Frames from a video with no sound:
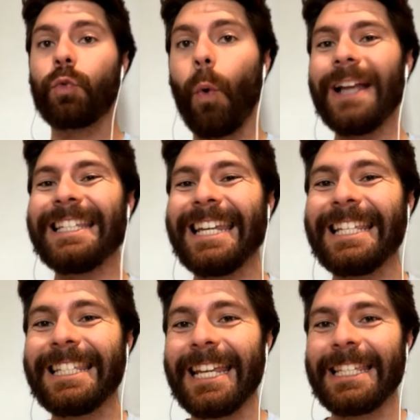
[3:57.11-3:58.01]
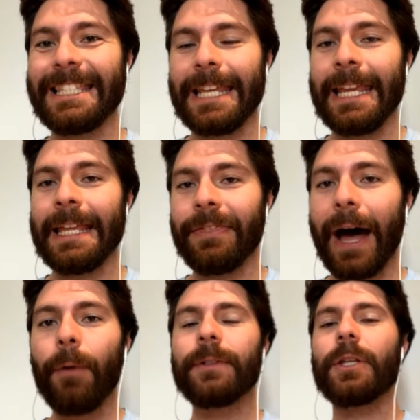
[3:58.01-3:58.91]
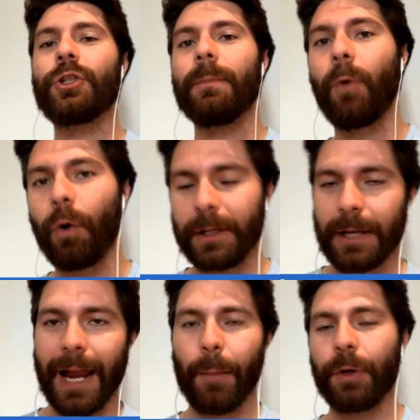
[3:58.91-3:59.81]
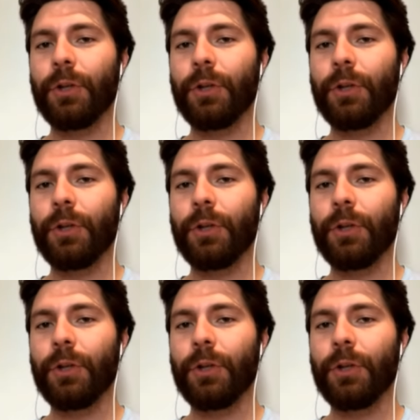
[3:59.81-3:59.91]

2016. That was the Jim Mora time when